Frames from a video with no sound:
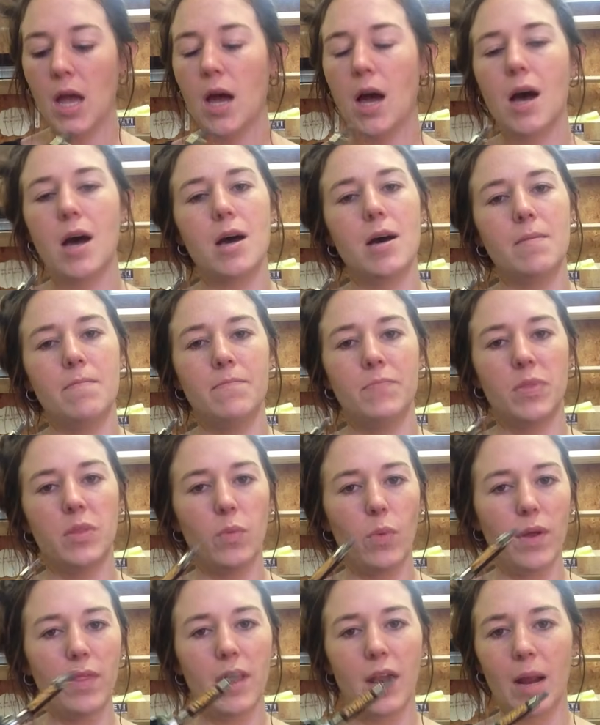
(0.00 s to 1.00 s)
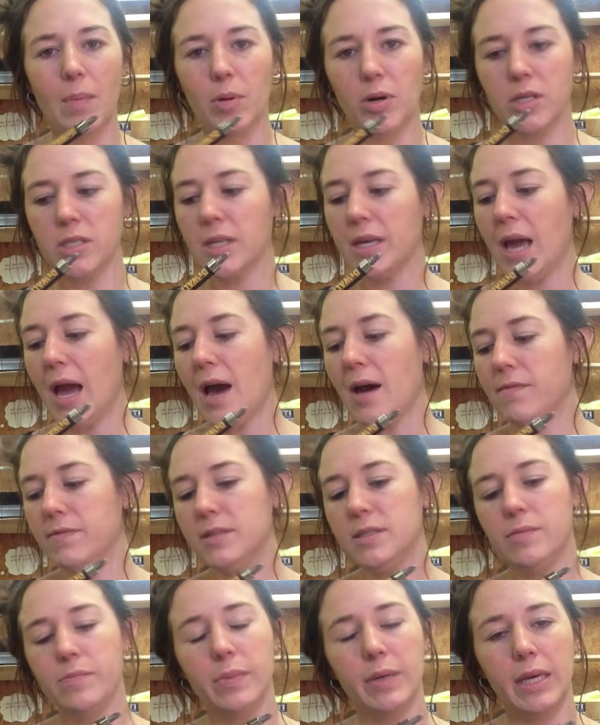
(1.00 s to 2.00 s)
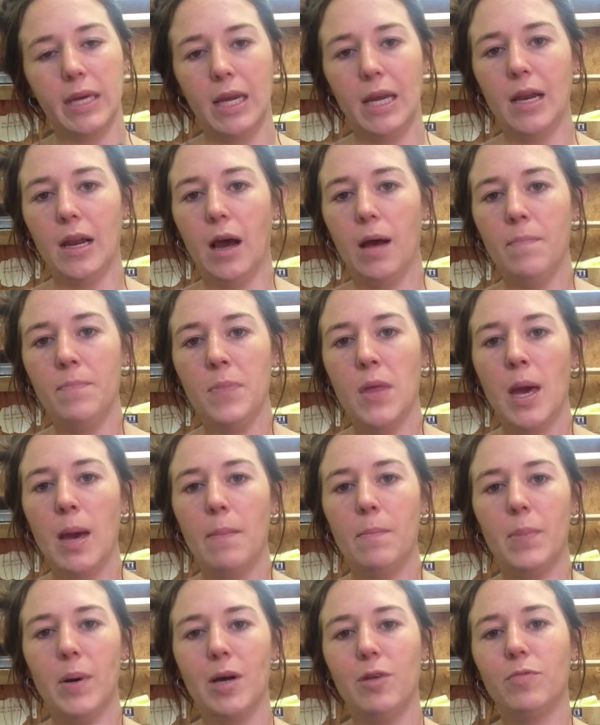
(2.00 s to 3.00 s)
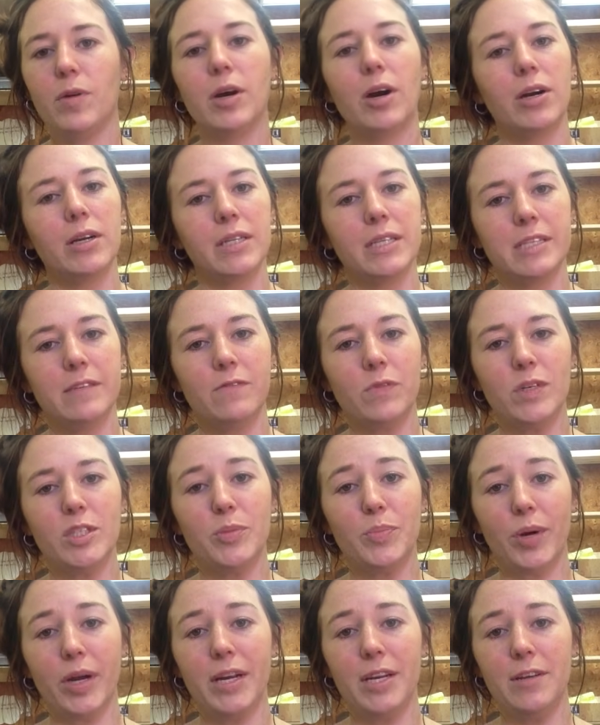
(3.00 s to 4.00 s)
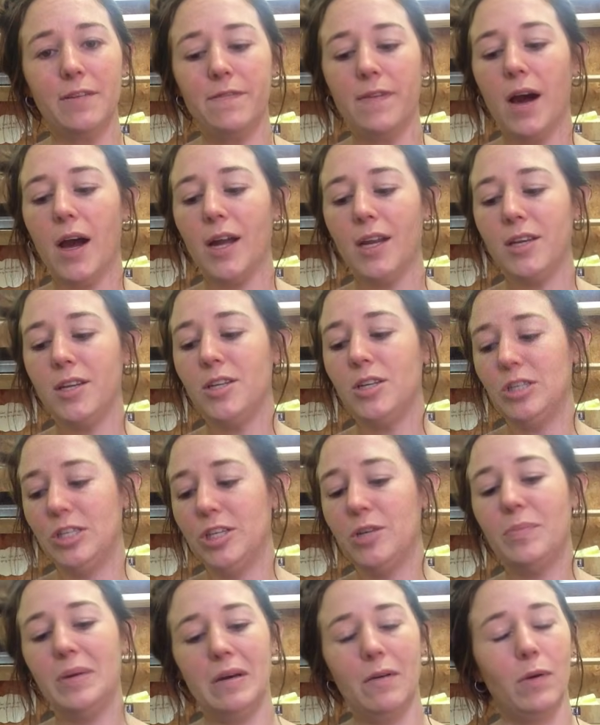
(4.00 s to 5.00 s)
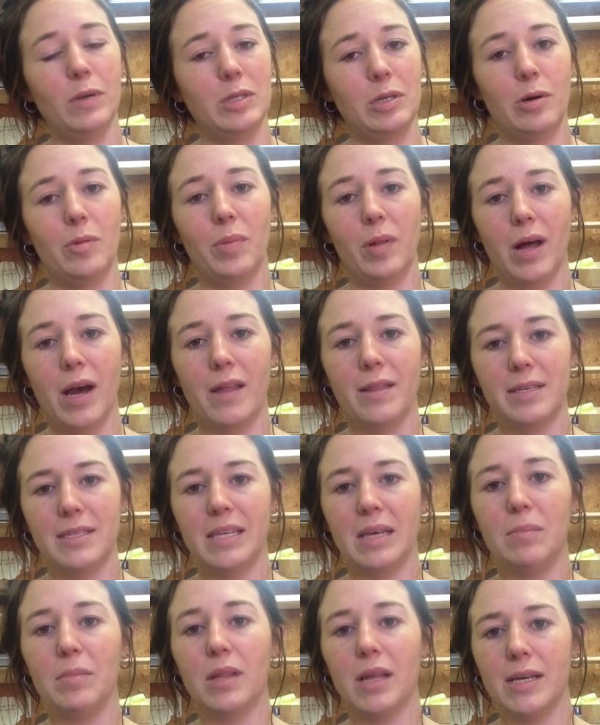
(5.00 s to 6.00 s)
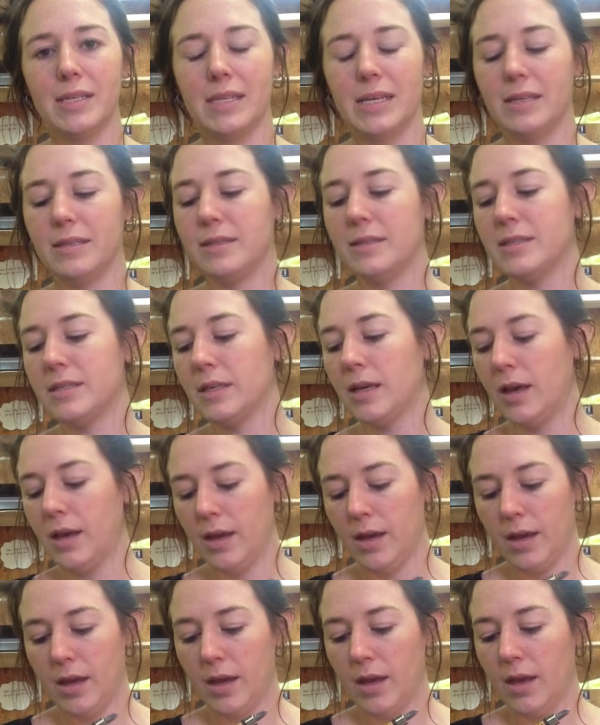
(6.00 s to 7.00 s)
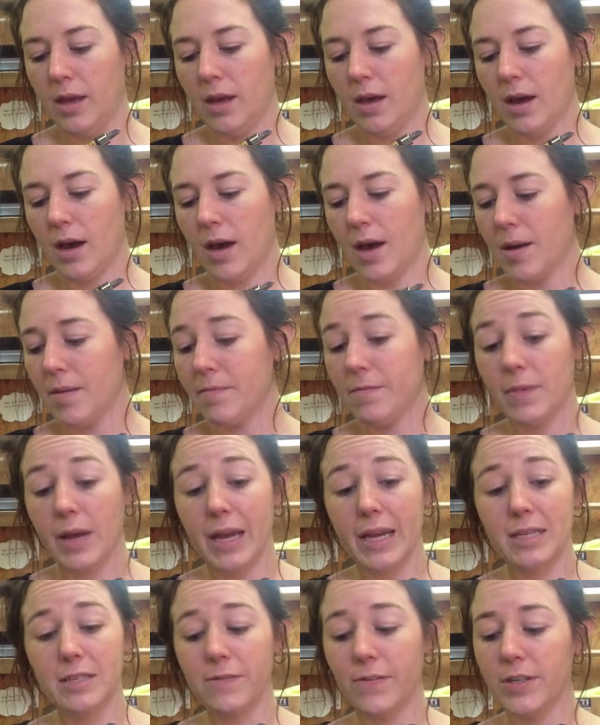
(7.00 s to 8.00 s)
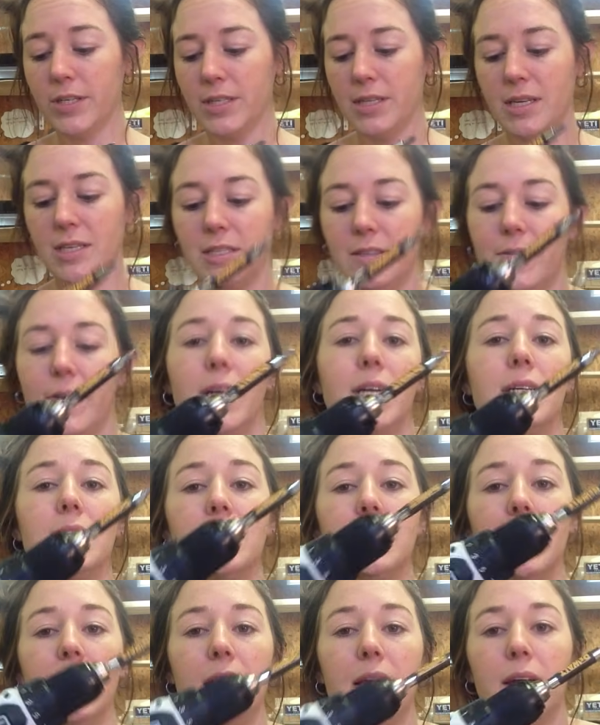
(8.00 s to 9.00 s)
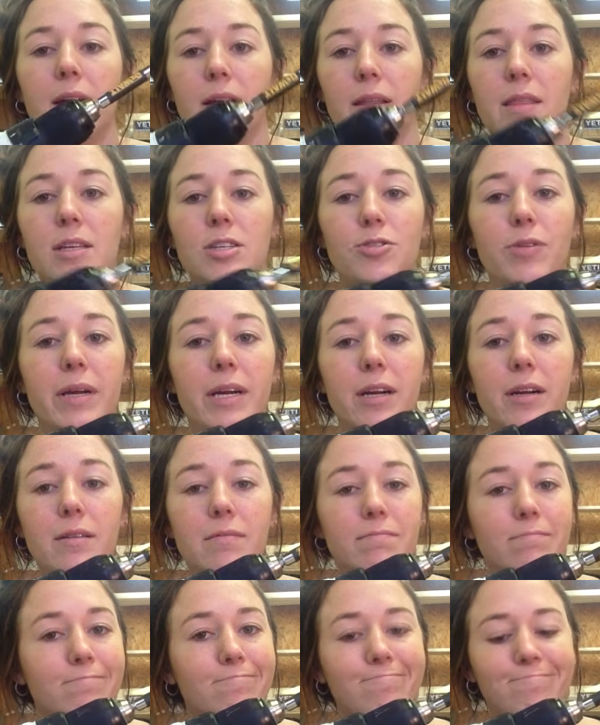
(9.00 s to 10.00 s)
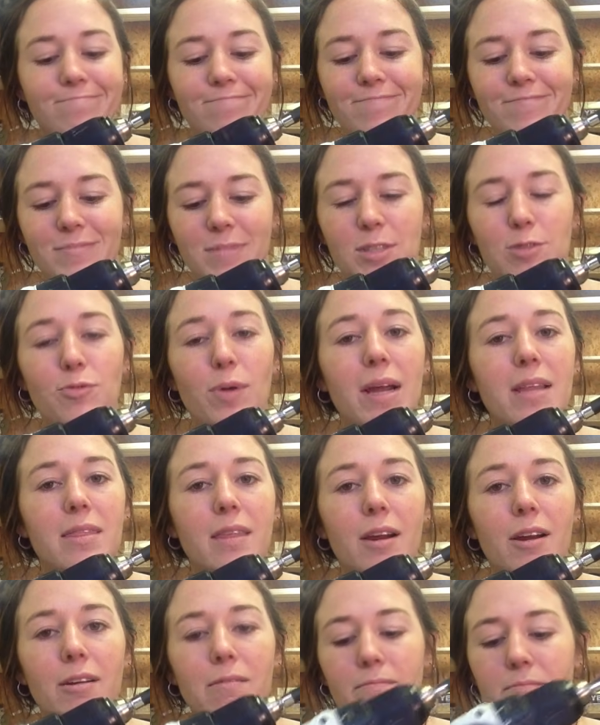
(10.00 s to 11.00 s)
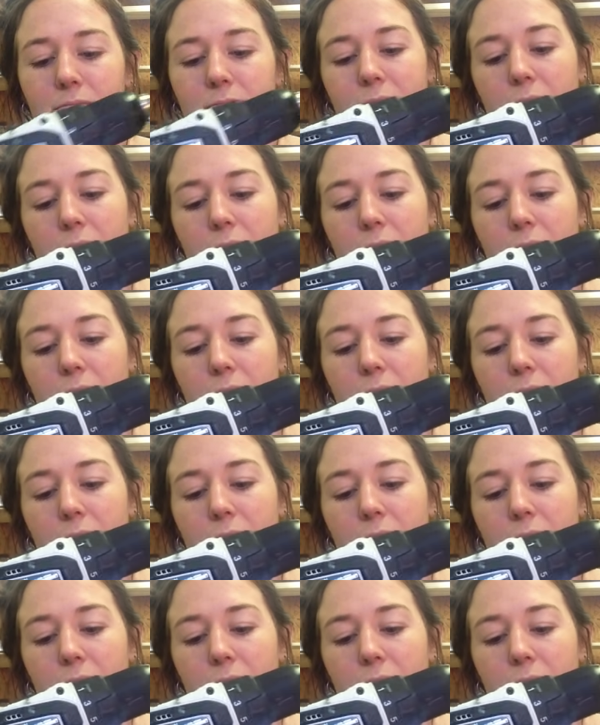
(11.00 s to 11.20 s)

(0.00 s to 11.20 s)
The one that I personally have is a Makita, but regardless of which brand you find, you should be able to apply the same lessons. I guess first things first, yeah, the trigger, it's right there.